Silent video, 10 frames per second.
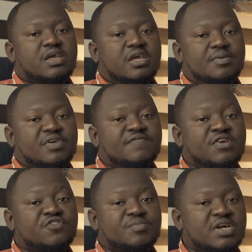It
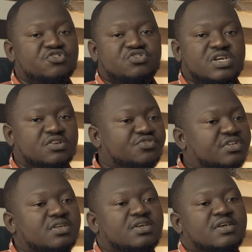varies from country to
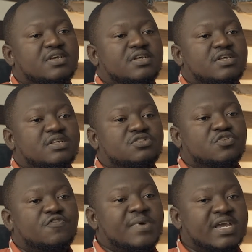country. And
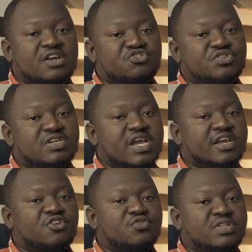so for my country,
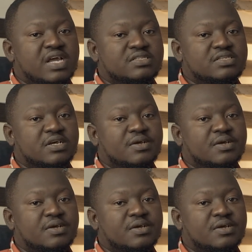I know that